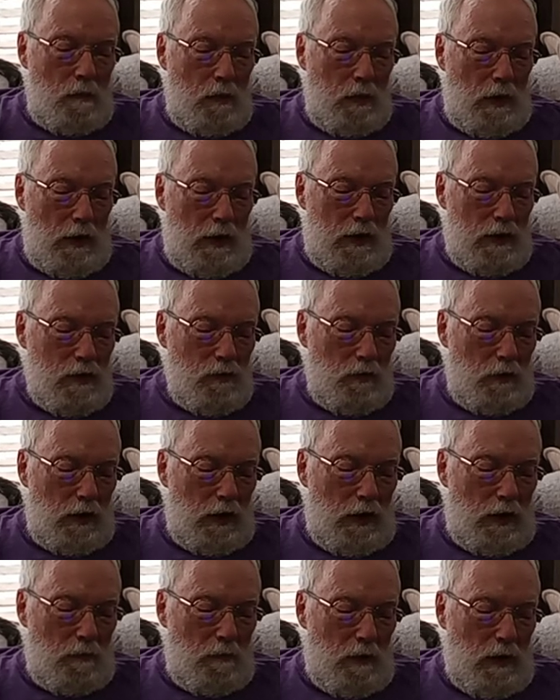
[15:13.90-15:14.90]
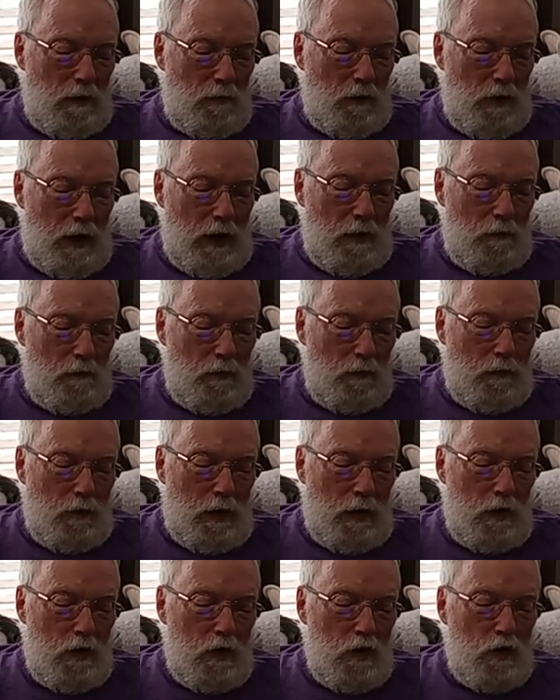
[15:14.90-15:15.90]
Please forgive me if I have
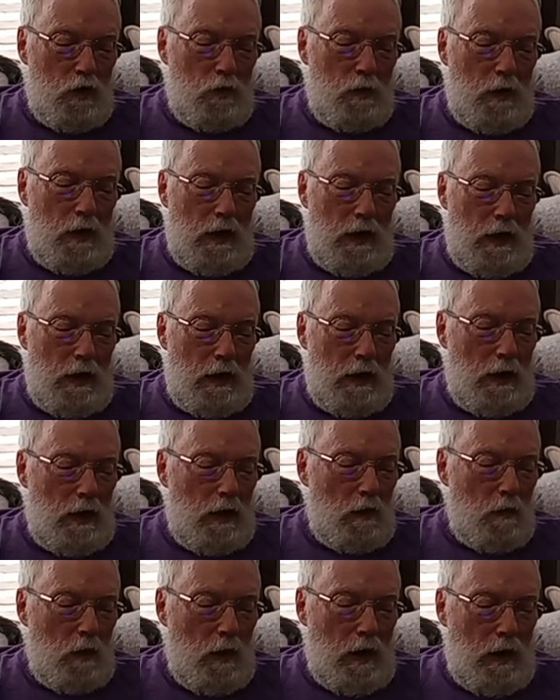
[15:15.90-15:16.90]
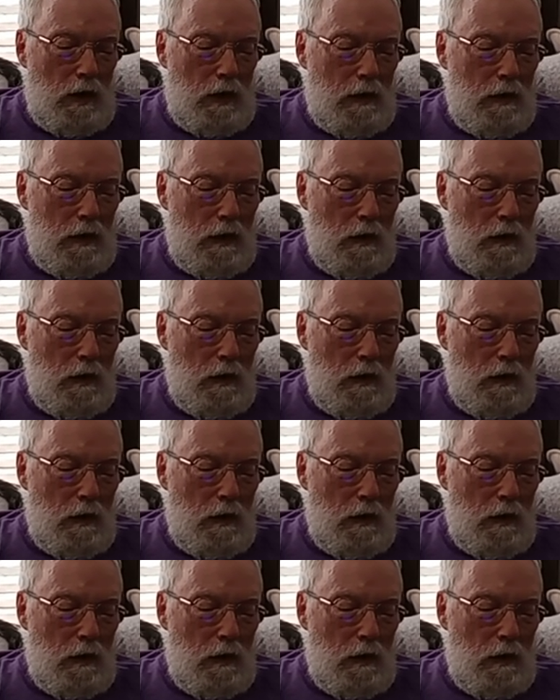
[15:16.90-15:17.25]
offended you in any way.